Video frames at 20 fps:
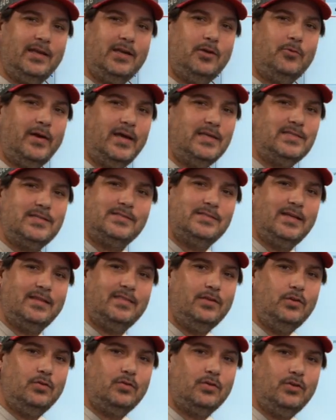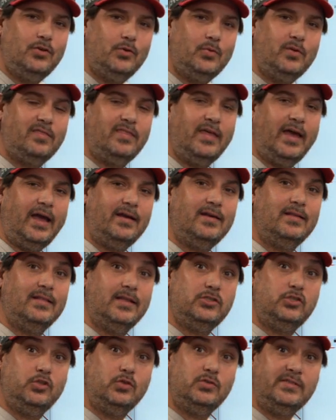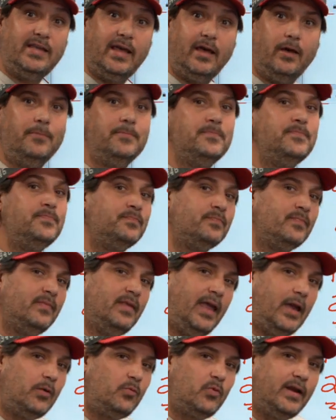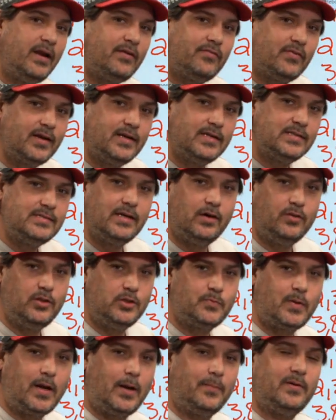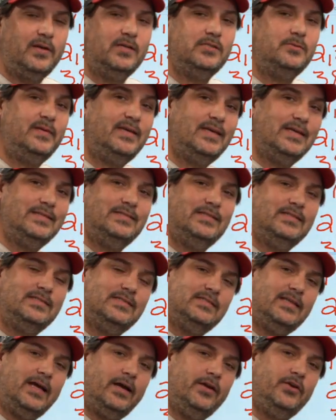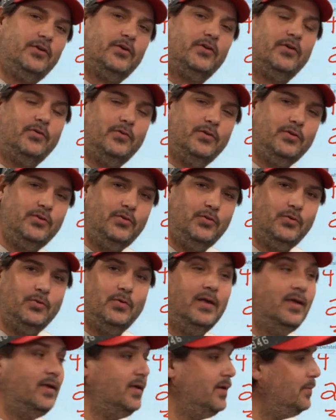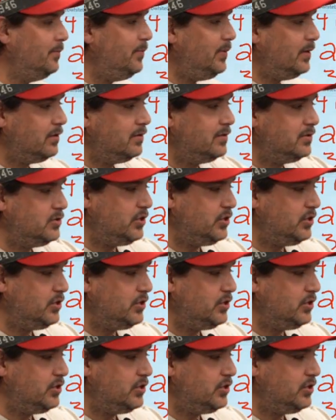anyways. There's nothing you can do with that unless you sell. And we're never going to sell these properties because this is how you're going to build